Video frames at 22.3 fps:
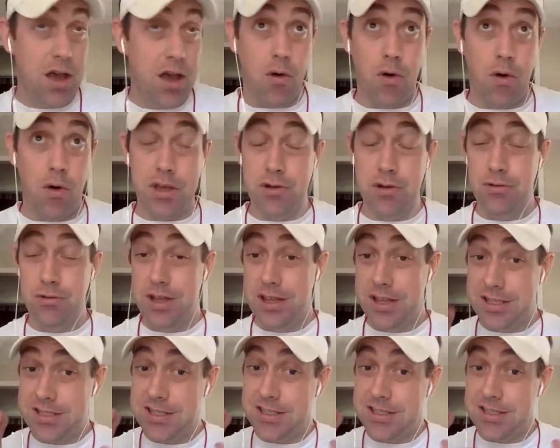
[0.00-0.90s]
or
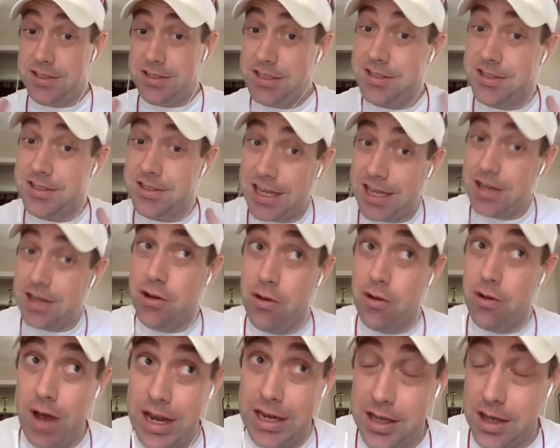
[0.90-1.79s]
this is like a
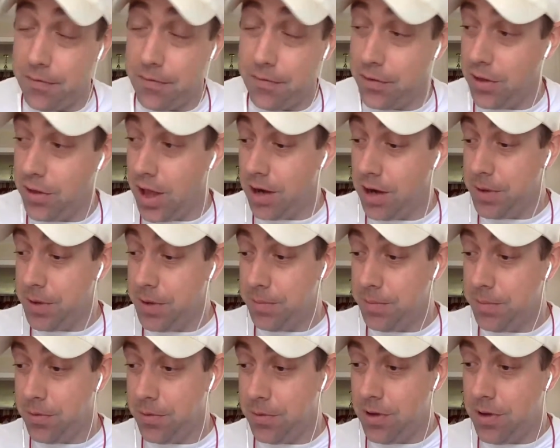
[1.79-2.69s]
new idea for a lot of
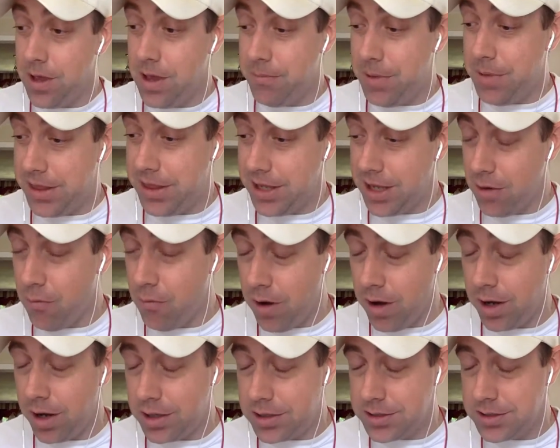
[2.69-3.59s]
people, but I think it
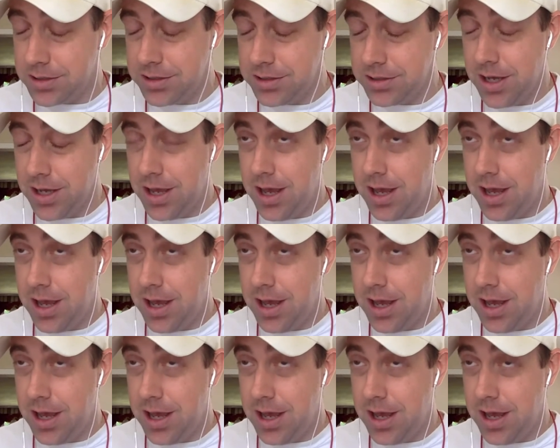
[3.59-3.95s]
works.